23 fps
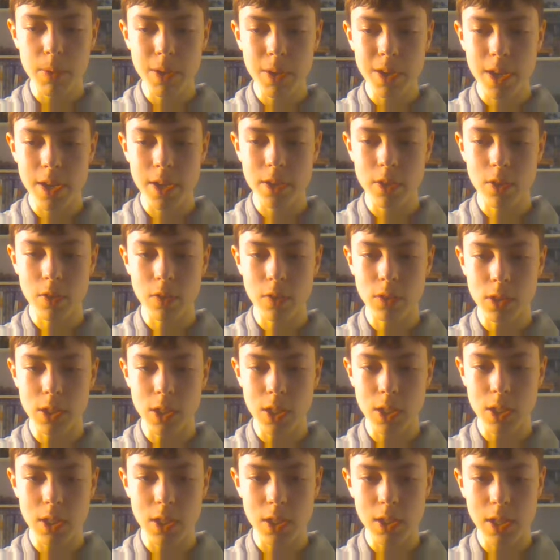we're getting on
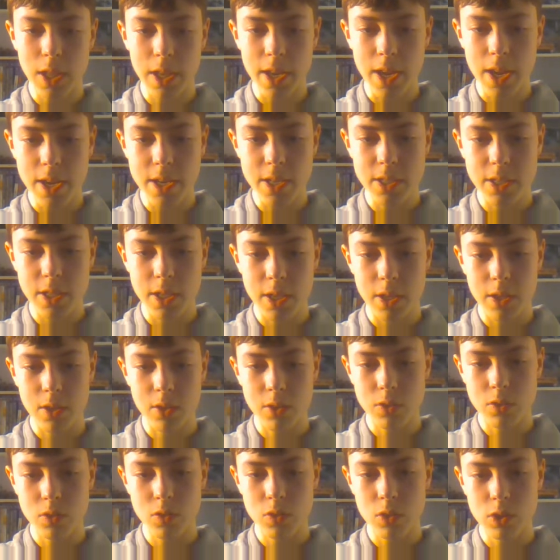the late
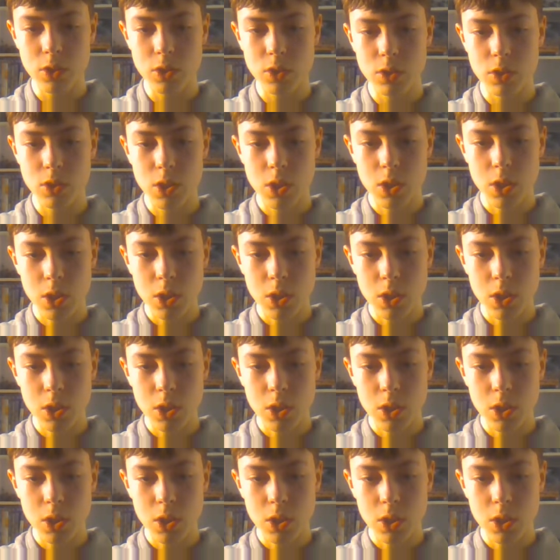1800s.